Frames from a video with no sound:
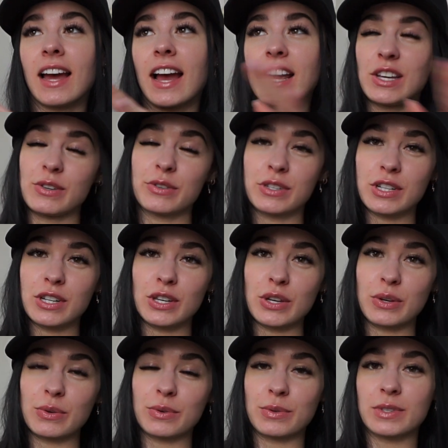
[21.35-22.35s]
I used to
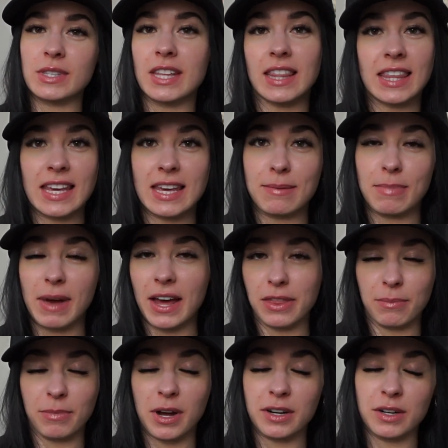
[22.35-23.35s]
use the Bath
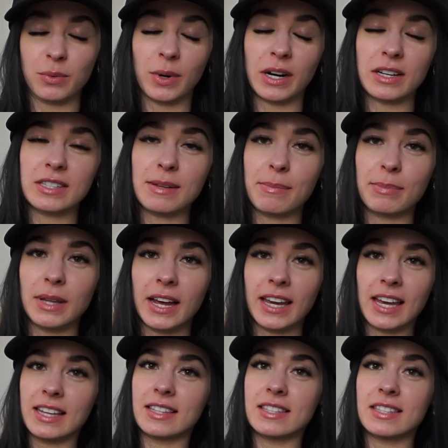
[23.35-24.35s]
& Body Works
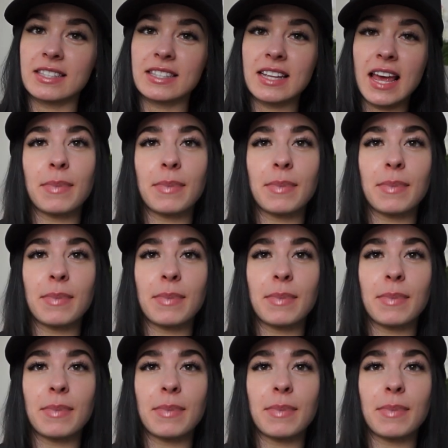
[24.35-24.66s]
plugins,